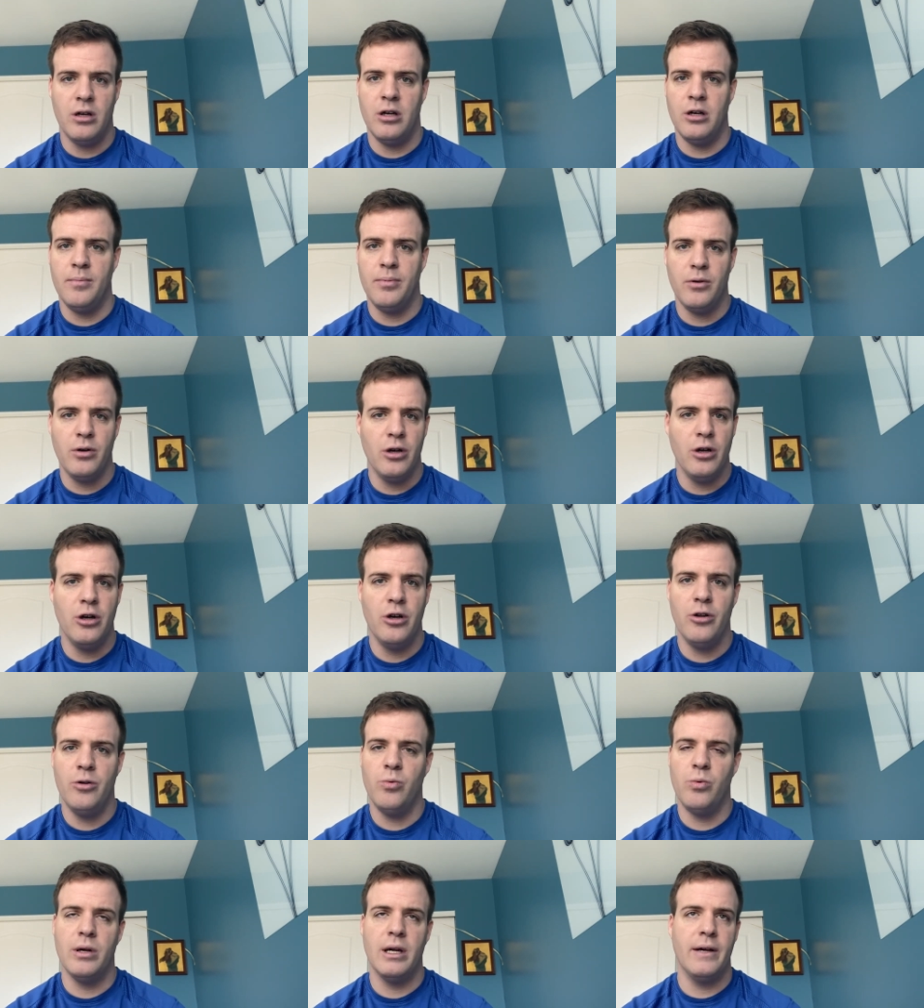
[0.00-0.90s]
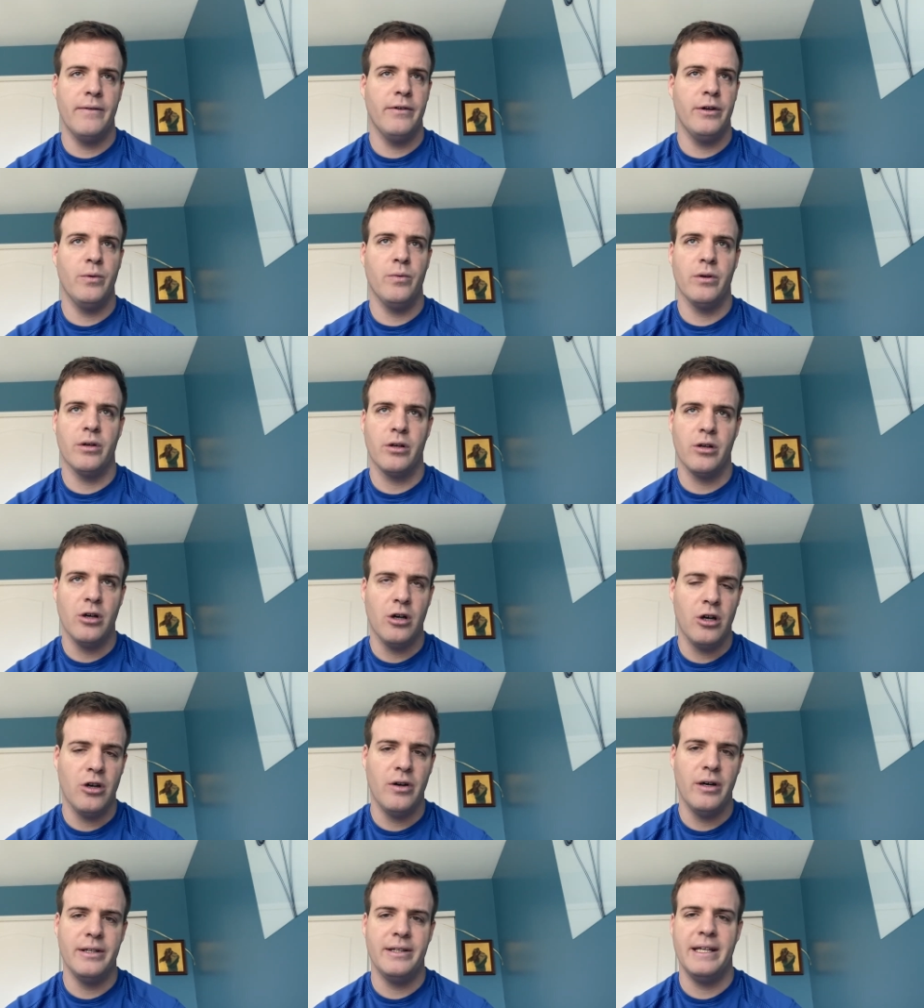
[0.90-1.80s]
upload, whatever you wanna
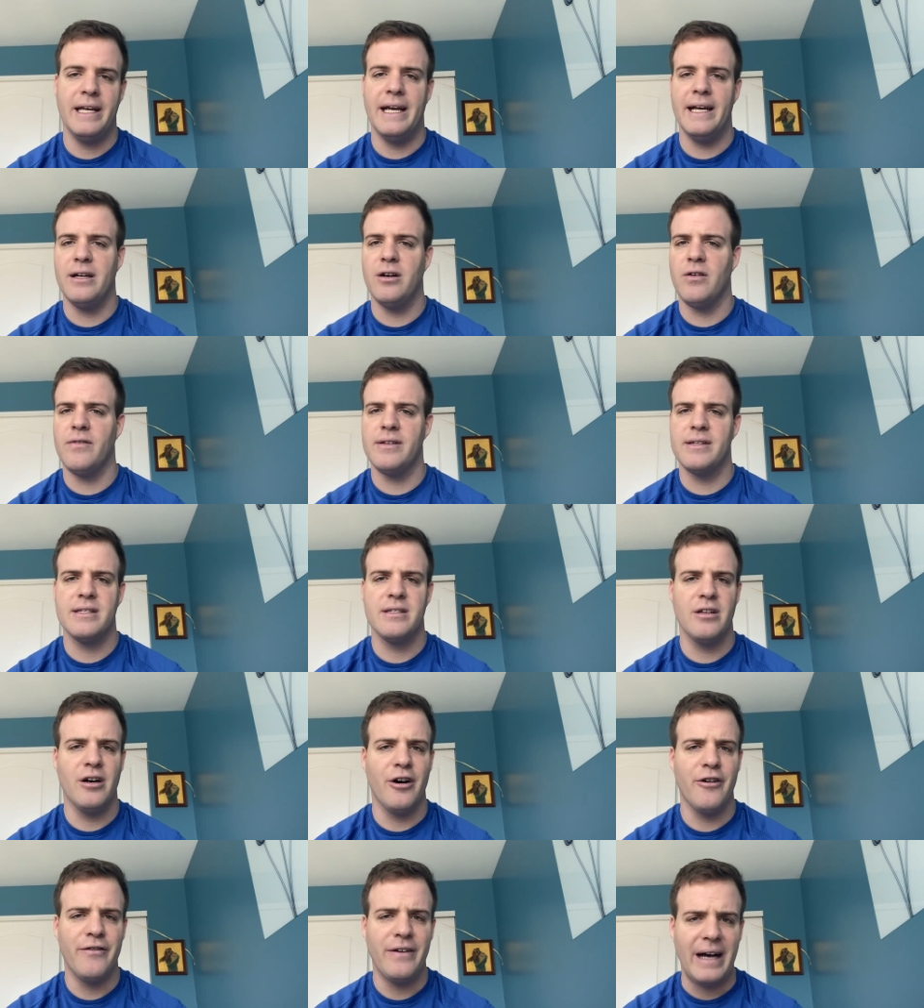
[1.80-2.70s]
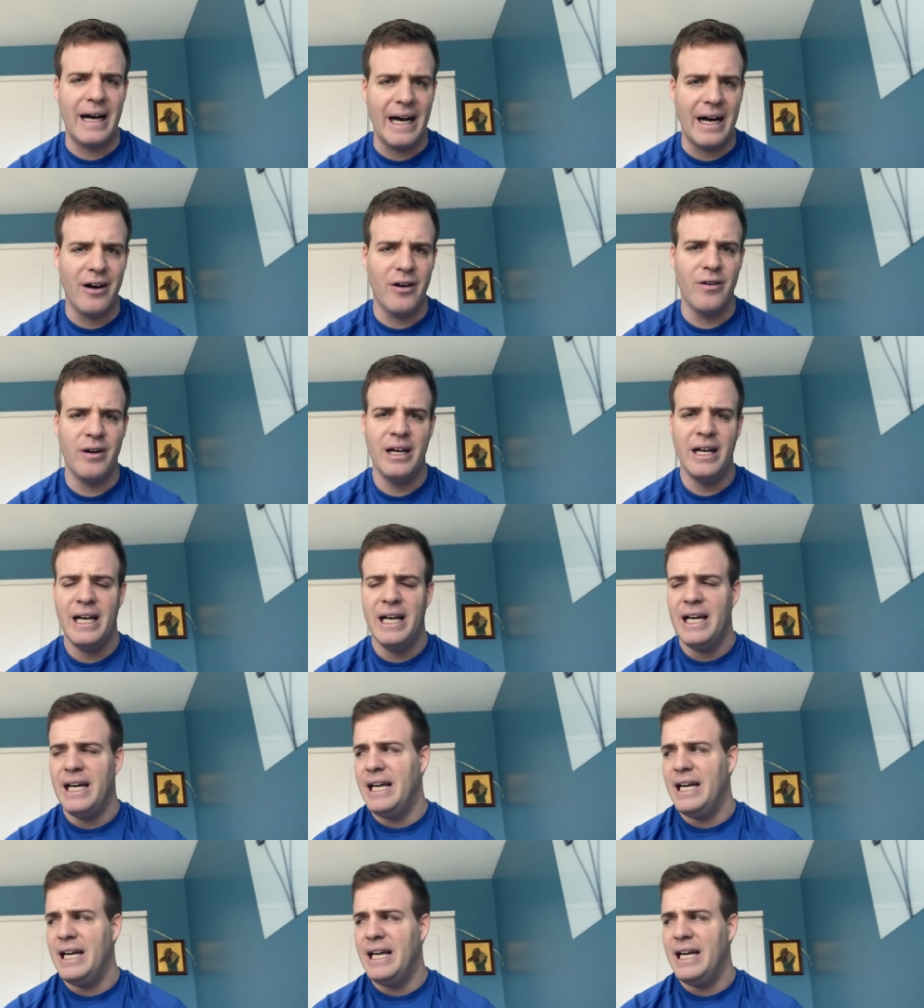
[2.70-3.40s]
call it, take all the stuff out.